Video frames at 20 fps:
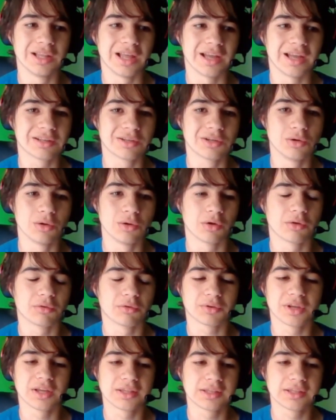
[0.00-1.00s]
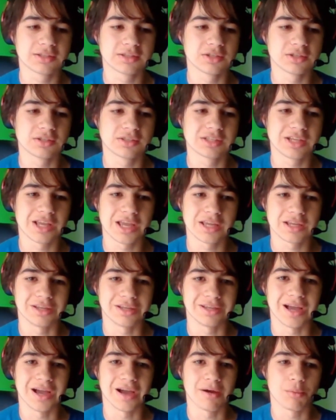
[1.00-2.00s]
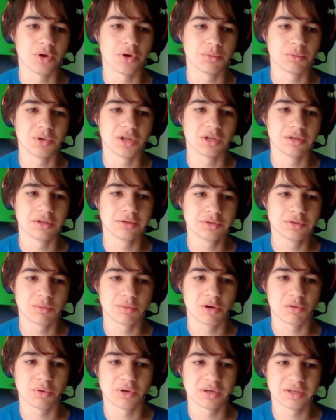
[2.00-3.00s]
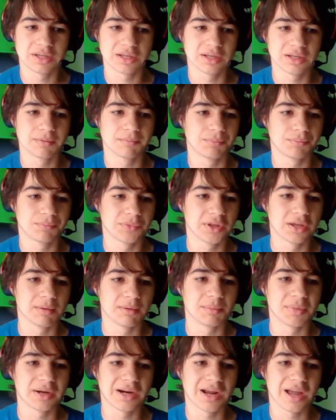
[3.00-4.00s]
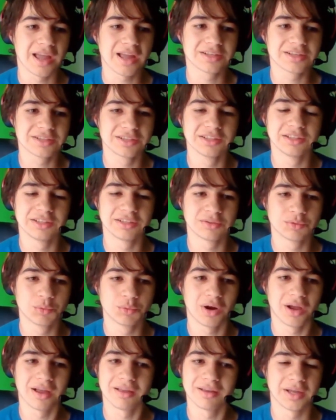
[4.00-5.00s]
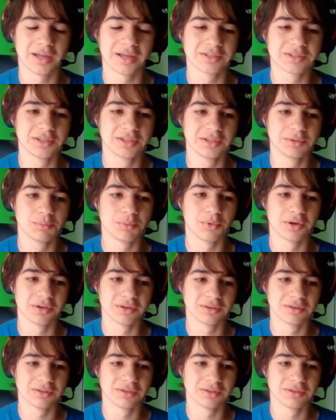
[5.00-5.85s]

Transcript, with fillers: like a lot of kids just say yeah I wanna be a YouTuber one day but I actually try, actually wanna